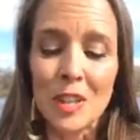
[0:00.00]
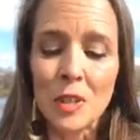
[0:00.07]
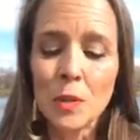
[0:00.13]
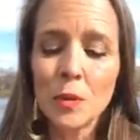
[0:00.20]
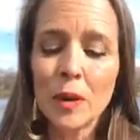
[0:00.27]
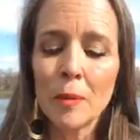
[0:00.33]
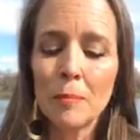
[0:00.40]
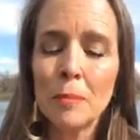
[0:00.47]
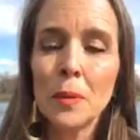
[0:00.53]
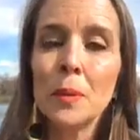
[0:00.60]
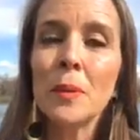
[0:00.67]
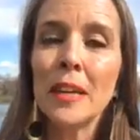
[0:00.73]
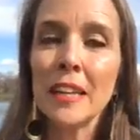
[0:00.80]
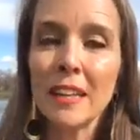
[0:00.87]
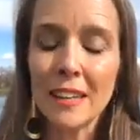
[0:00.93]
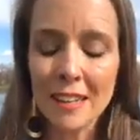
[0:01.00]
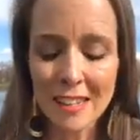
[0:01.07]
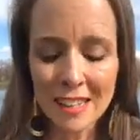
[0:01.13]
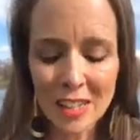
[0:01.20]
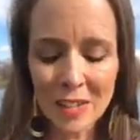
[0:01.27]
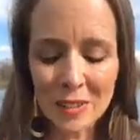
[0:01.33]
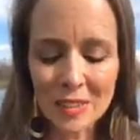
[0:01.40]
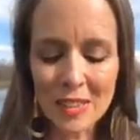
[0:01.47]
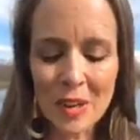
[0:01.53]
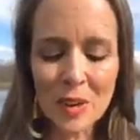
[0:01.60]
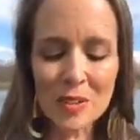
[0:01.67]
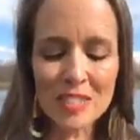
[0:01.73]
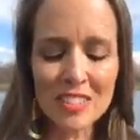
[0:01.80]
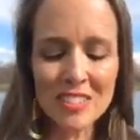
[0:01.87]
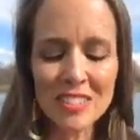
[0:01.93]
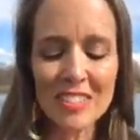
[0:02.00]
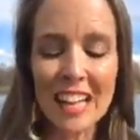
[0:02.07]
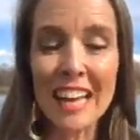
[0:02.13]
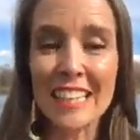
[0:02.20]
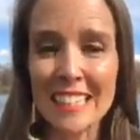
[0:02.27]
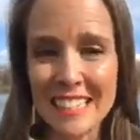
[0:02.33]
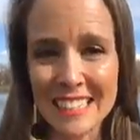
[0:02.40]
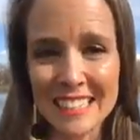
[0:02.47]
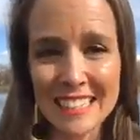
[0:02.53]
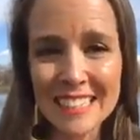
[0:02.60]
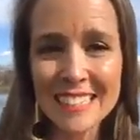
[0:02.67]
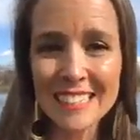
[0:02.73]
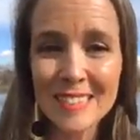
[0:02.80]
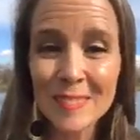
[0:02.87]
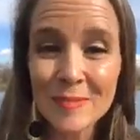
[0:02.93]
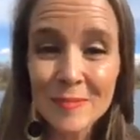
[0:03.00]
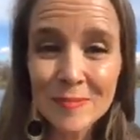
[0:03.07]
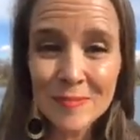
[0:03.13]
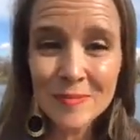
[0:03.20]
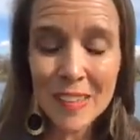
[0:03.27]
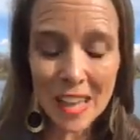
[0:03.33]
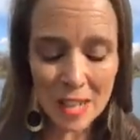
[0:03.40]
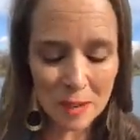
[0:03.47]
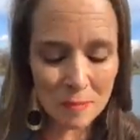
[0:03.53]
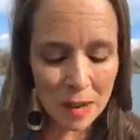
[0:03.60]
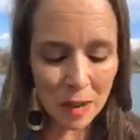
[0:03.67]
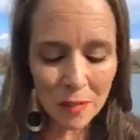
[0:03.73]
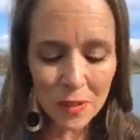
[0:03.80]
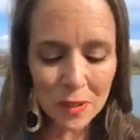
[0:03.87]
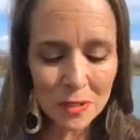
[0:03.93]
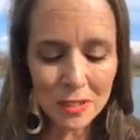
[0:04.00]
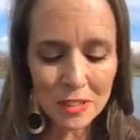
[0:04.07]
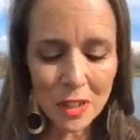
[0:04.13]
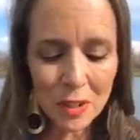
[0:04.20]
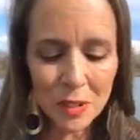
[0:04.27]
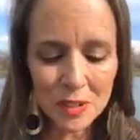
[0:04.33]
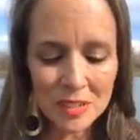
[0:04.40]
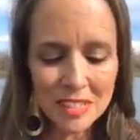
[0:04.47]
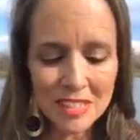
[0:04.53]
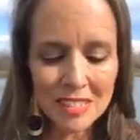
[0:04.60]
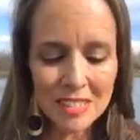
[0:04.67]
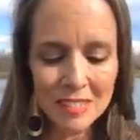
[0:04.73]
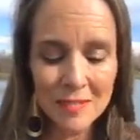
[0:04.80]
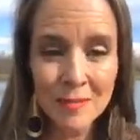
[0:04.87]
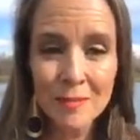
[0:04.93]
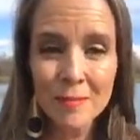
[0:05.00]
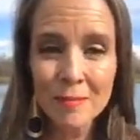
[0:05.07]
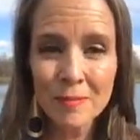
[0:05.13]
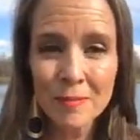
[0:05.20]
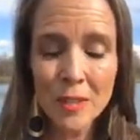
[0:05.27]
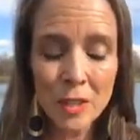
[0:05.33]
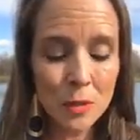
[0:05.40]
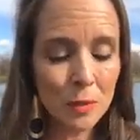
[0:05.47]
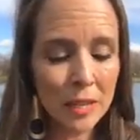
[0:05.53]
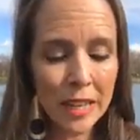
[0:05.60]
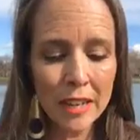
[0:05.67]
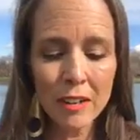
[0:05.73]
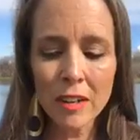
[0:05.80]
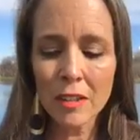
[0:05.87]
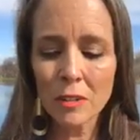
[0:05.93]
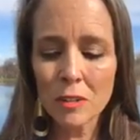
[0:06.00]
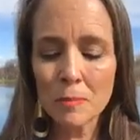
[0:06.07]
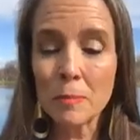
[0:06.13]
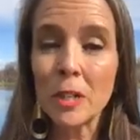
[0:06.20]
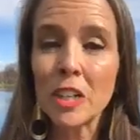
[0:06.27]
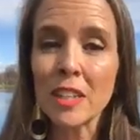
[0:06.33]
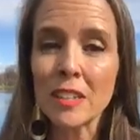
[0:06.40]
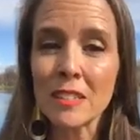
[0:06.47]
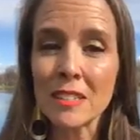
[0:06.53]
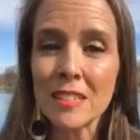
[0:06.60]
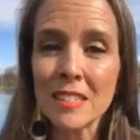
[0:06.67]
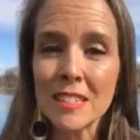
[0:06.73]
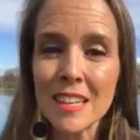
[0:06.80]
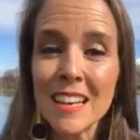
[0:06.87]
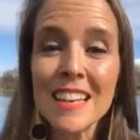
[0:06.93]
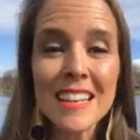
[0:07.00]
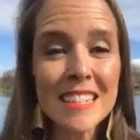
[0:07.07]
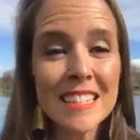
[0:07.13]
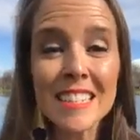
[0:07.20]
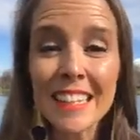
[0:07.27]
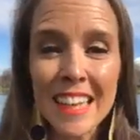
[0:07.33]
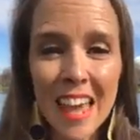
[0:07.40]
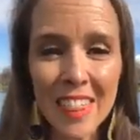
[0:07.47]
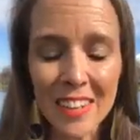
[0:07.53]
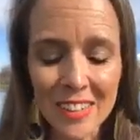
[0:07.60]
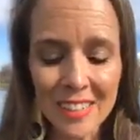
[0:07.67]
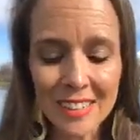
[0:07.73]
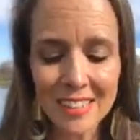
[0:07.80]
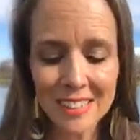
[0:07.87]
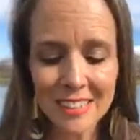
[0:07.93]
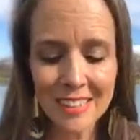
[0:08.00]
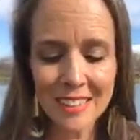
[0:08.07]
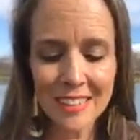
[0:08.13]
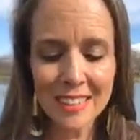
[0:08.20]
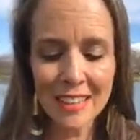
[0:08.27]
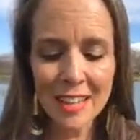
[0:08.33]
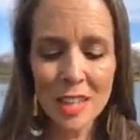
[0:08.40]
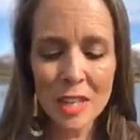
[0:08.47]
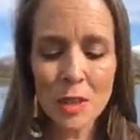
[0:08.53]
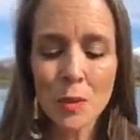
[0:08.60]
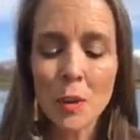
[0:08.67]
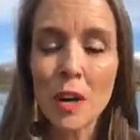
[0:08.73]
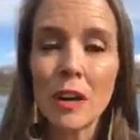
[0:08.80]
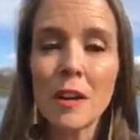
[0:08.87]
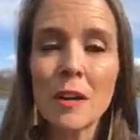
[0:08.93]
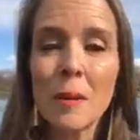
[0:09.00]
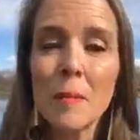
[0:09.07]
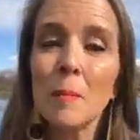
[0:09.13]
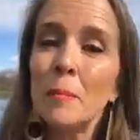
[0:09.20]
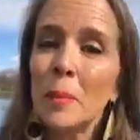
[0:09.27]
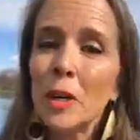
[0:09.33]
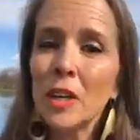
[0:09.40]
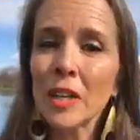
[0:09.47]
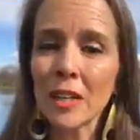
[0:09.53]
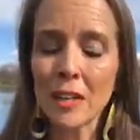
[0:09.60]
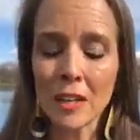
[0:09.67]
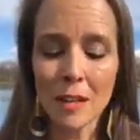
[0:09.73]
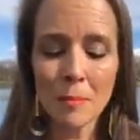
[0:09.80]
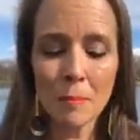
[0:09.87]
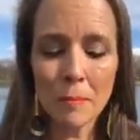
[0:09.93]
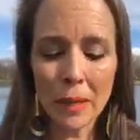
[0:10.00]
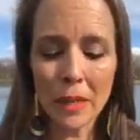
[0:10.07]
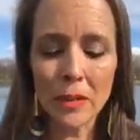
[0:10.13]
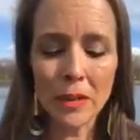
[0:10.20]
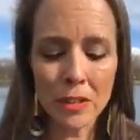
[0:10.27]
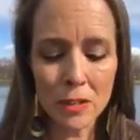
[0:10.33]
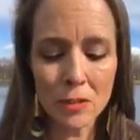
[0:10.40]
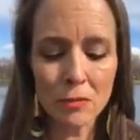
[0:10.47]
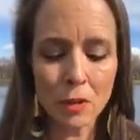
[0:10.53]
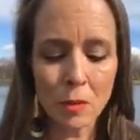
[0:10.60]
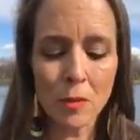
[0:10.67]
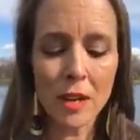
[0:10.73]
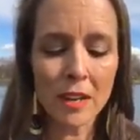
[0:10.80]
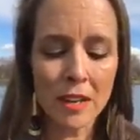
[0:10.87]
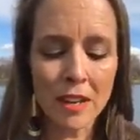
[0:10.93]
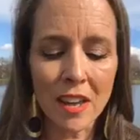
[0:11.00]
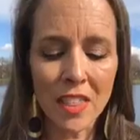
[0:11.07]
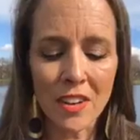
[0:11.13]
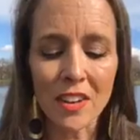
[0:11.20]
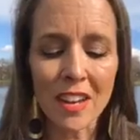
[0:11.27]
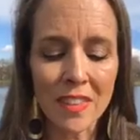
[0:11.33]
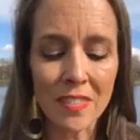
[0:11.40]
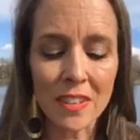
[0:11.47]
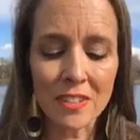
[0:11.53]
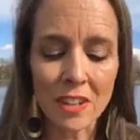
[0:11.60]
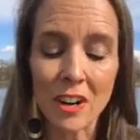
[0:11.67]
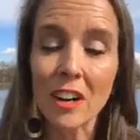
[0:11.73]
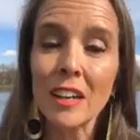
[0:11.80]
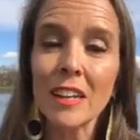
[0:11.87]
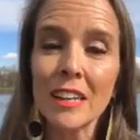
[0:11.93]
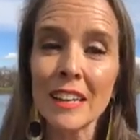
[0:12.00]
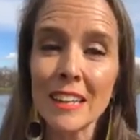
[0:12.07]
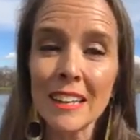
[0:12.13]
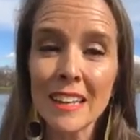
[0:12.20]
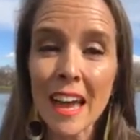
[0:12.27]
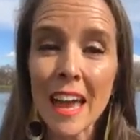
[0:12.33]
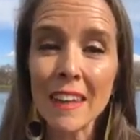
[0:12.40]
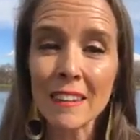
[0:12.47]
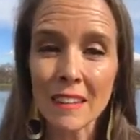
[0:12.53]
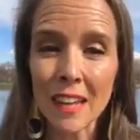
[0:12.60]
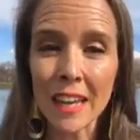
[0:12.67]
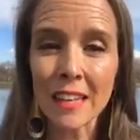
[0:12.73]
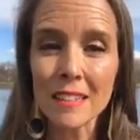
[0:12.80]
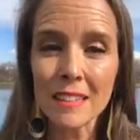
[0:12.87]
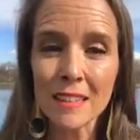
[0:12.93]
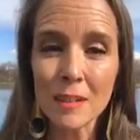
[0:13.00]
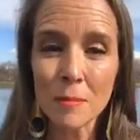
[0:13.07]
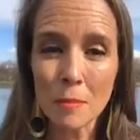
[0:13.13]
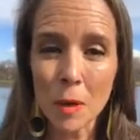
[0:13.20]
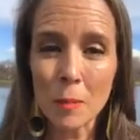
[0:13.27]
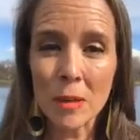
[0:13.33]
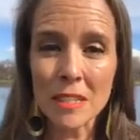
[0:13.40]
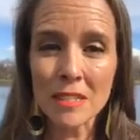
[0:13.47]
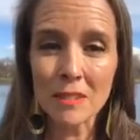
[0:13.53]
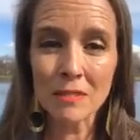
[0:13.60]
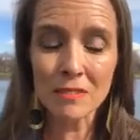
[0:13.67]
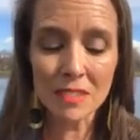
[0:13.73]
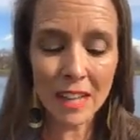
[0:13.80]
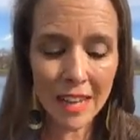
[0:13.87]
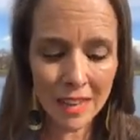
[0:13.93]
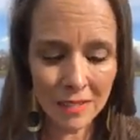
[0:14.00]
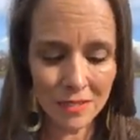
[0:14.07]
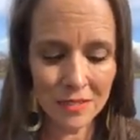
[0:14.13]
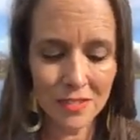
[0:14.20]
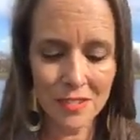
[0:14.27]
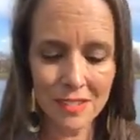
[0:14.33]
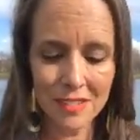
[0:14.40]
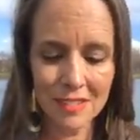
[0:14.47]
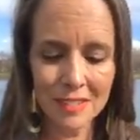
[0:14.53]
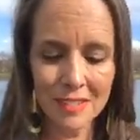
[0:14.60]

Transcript: You are buoyed, your loads are lightened. And about those loads, you carry those burdens together. You are burden bearers for one another in the dark and light moments of life.